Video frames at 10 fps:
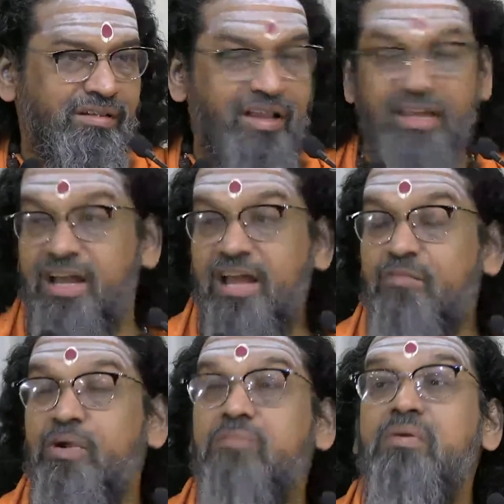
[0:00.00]
Like I have
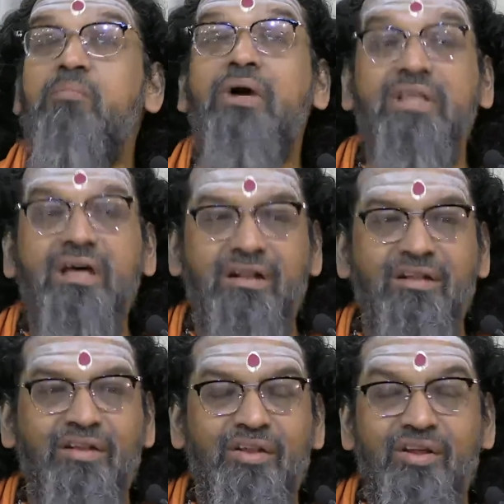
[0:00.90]
become a mother.
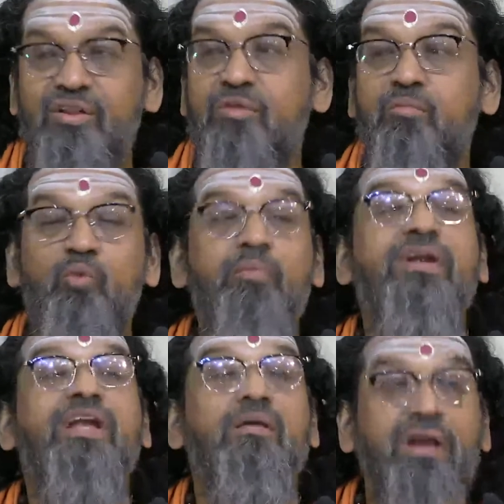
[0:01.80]
Now,
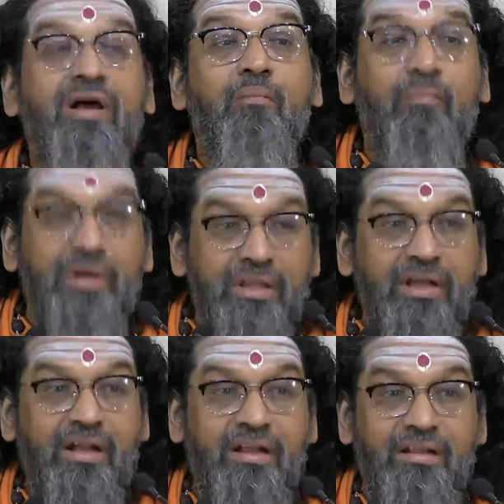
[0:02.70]
moment I become
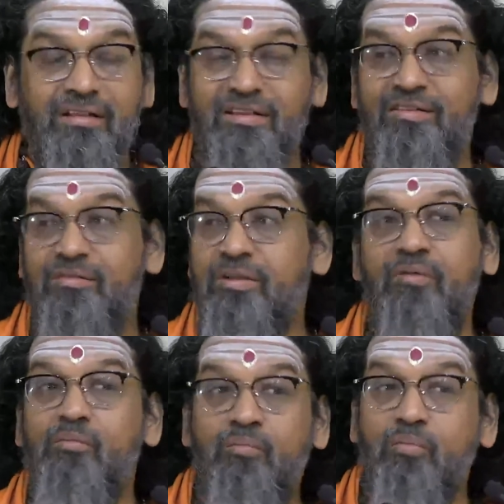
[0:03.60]
mother,
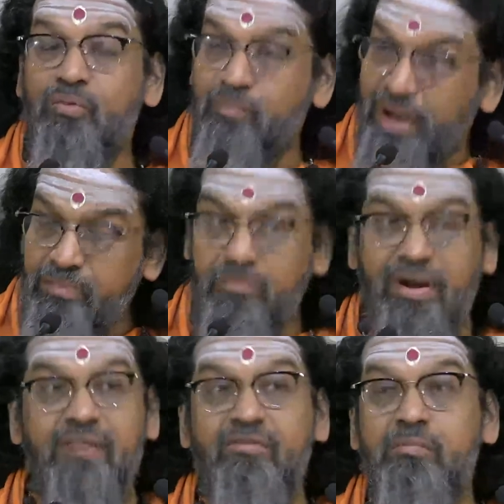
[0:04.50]
now my
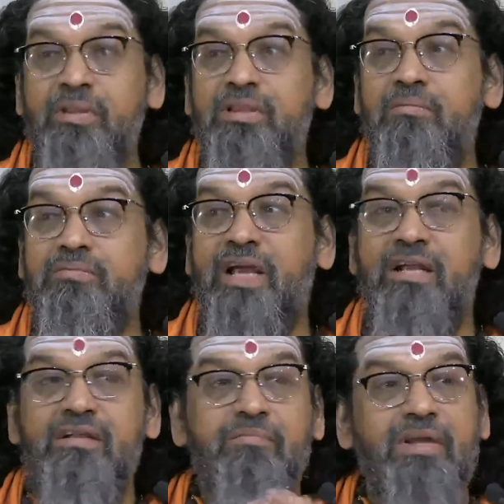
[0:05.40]
mind will be the
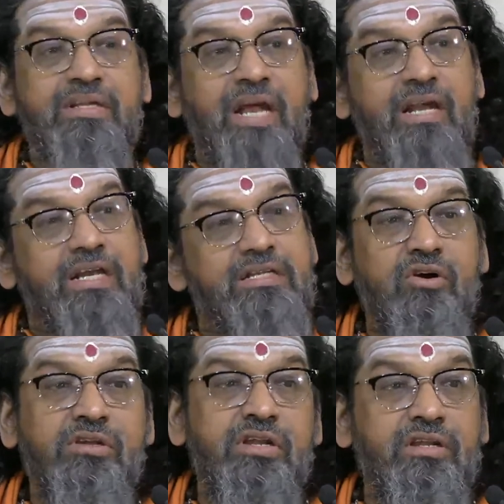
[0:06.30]
child. My child has
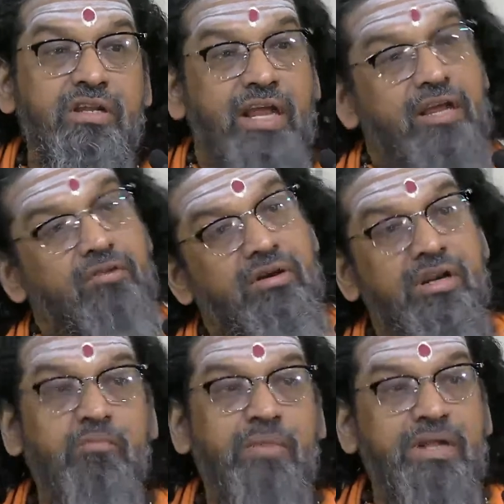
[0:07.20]
not eaten. I cannot
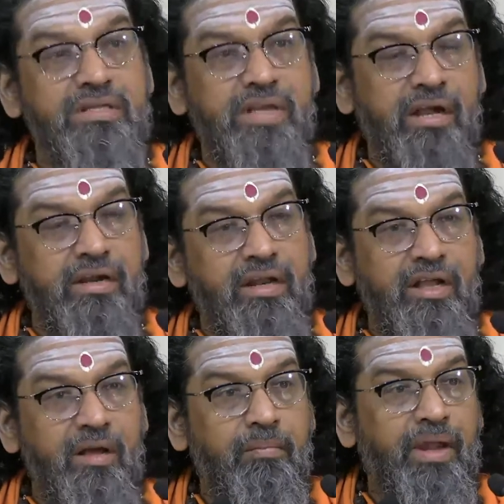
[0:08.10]
leave my child and
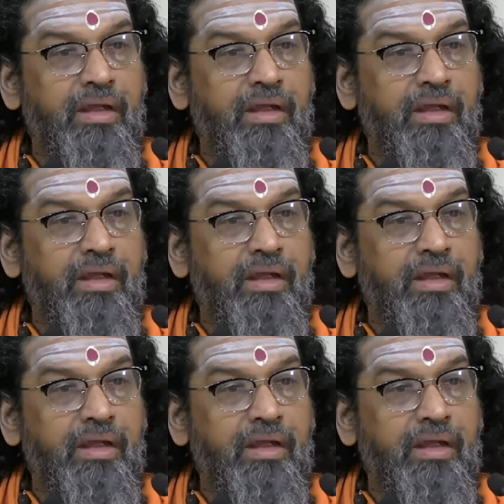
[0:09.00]
come back.